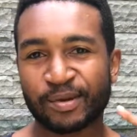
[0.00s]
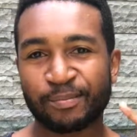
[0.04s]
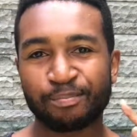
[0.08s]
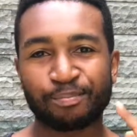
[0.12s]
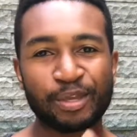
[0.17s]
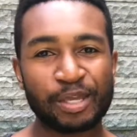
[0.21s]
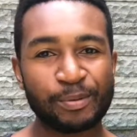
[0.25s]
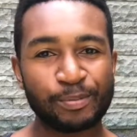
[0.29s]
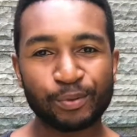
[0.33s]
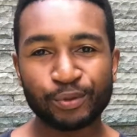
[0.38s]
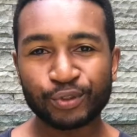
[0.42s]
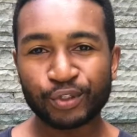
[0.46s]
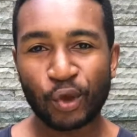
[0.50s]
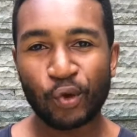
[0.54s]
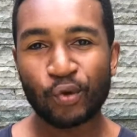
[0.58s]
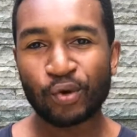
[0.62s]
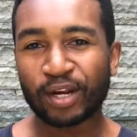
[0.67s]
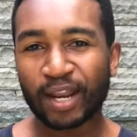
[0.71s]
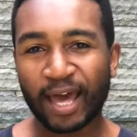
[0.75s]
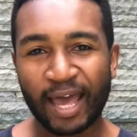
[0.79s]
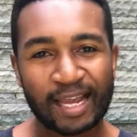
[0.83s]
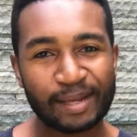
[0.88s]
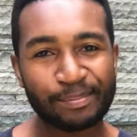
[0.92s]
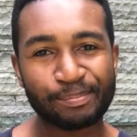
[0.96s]
People don't
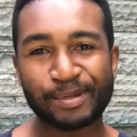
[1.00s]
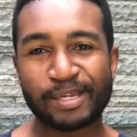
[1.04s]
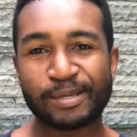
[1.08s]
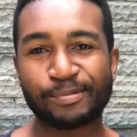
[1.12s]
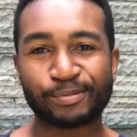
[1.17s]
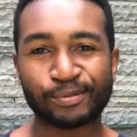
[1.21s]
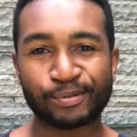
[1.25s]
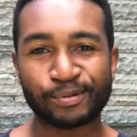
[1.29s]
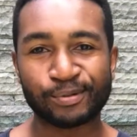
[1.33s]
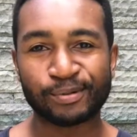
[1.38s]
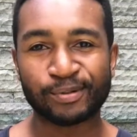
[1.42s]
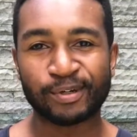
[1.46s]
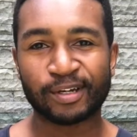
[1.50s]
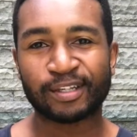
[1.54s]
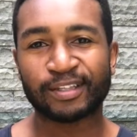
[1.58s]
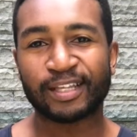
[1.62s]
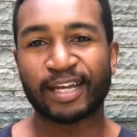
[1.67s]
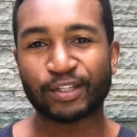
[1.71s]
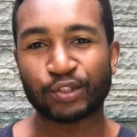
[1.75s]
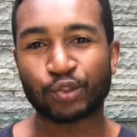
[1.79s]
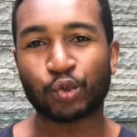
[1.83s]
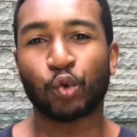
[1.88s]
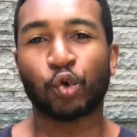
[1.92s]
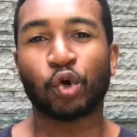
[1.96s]
like people
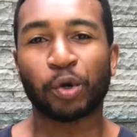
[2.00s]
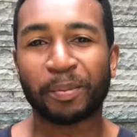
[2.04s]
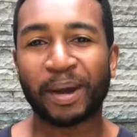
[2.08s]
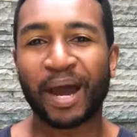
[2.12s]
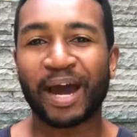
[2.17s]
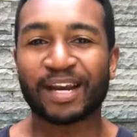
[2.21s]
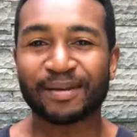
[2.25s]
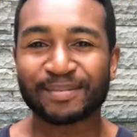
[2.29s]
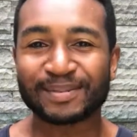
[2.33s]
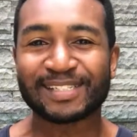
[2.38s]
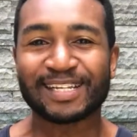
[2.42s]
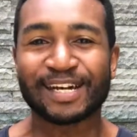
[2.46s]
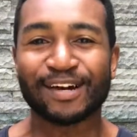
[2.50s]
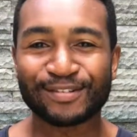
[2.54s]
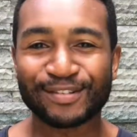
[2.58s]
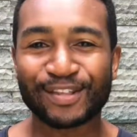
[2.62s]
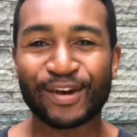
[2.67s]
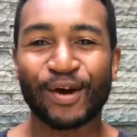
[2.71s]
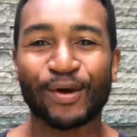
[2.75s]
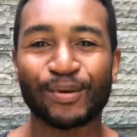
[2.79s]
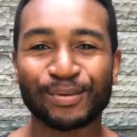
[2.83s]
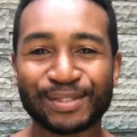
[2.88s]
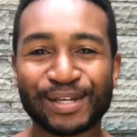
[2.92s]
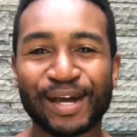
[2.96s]
that talk about themselves the
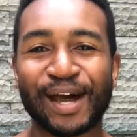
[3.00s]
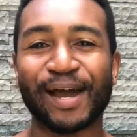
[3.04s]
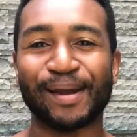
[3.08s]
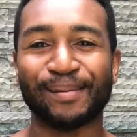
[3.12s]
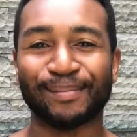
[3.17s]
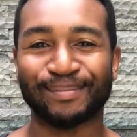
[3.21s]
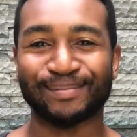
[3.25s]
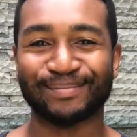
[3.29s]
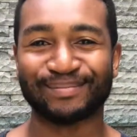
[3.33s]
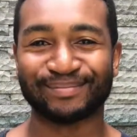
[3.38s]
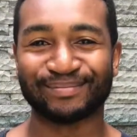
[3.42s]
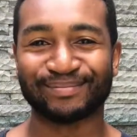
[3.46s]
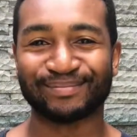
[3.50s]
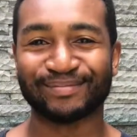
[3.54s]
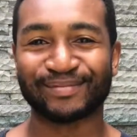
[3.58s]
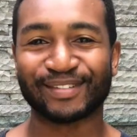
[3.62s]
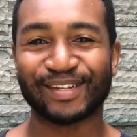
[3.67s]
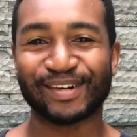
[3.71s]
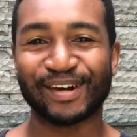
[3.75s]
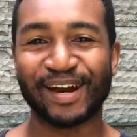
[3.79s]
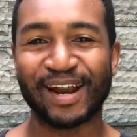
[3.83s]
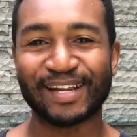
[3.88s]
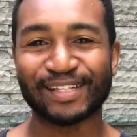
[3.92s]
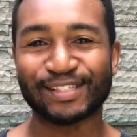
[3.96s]
whole time,
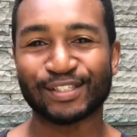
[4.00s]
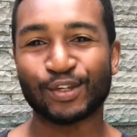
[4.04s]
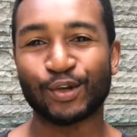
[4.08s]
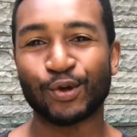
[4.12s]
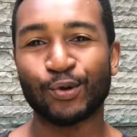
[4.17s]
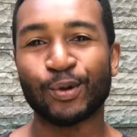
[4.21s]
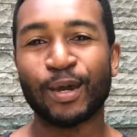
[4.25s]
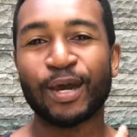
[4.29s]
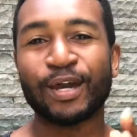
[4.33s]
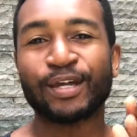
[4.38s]
all right? So